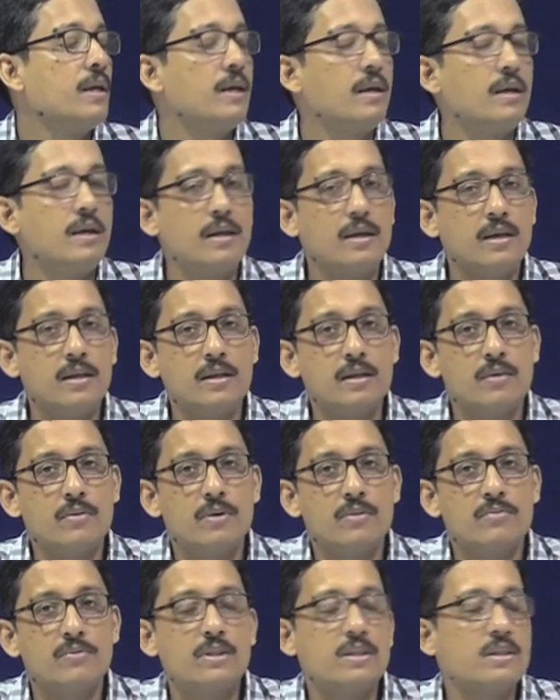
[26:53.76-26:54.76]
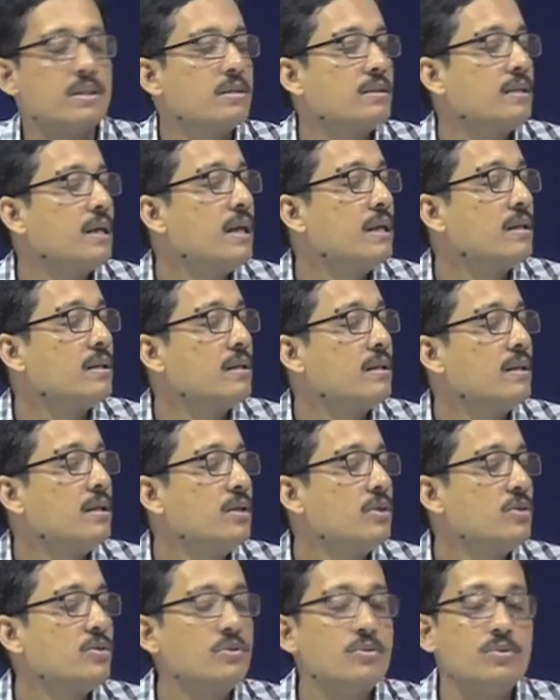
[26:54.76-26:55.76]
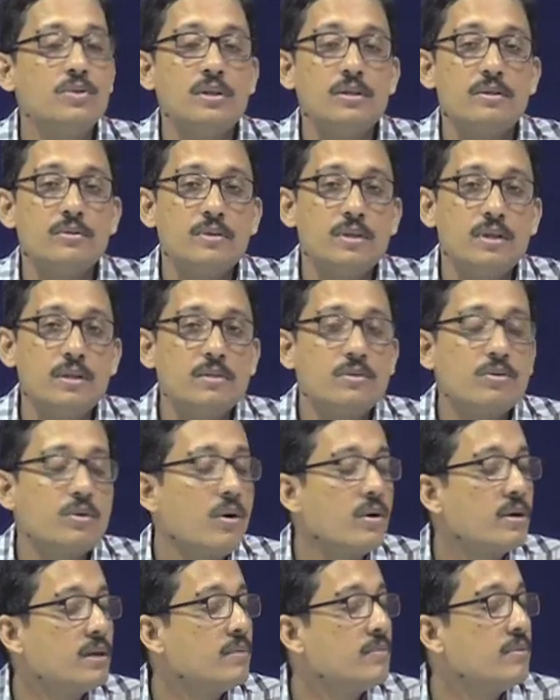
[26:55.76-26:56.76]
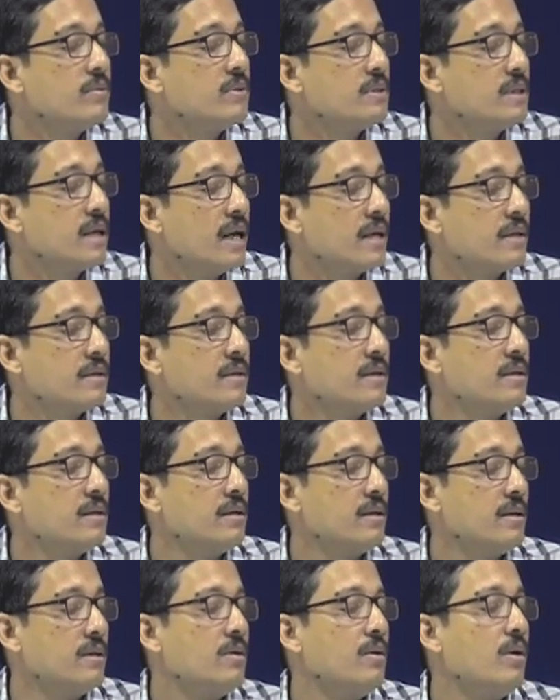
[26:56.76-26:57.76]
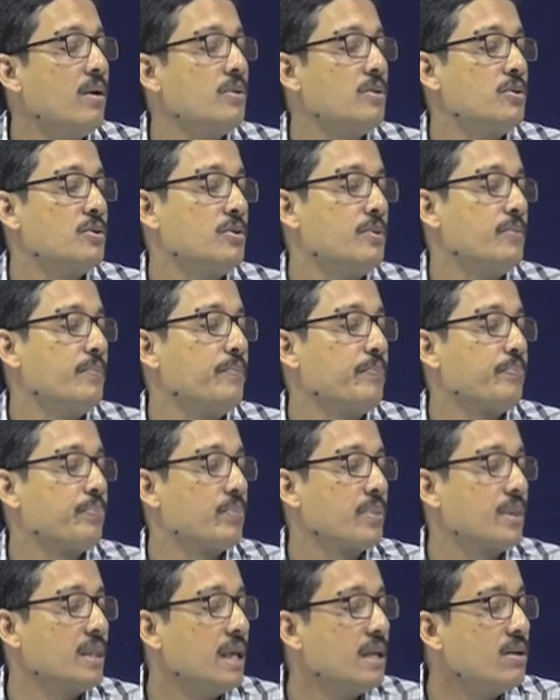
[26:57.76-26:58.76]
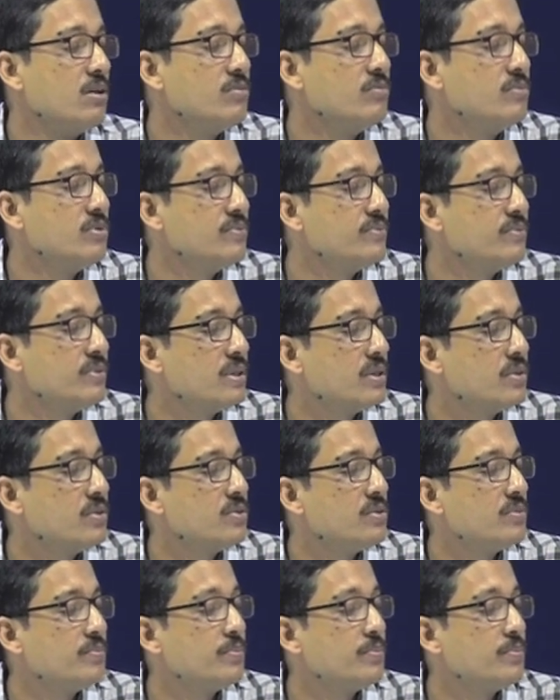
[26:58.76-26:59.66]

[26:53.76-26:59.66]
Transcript: in our vision cycle. So we talked about that also. Then we moved to